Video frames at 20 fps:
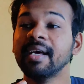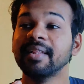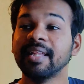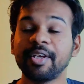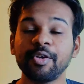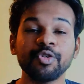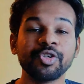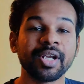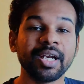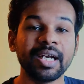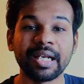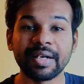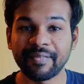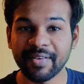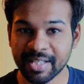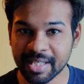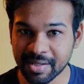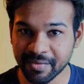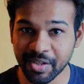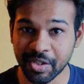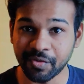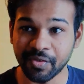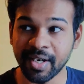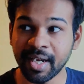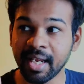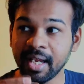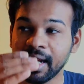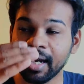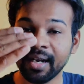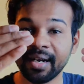which
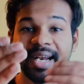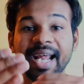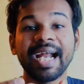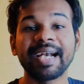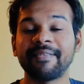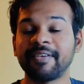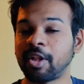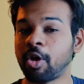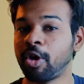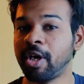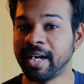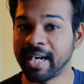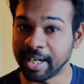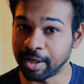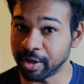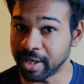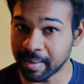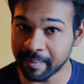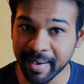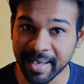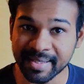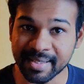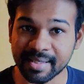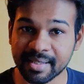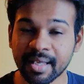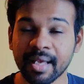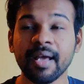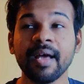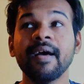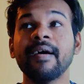we interact with on a day-to-day basis.
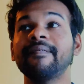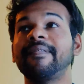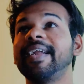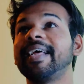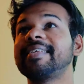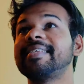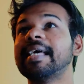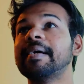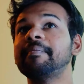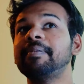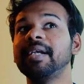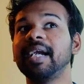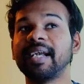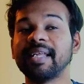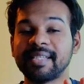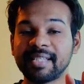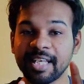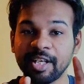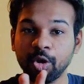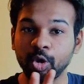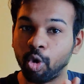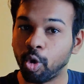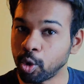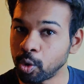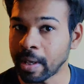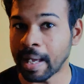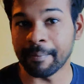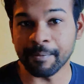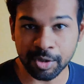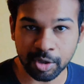For example, let us say you go
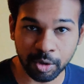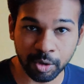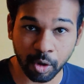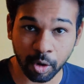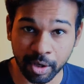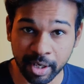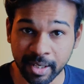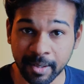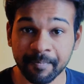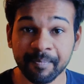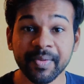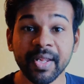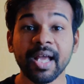to Amazon.in.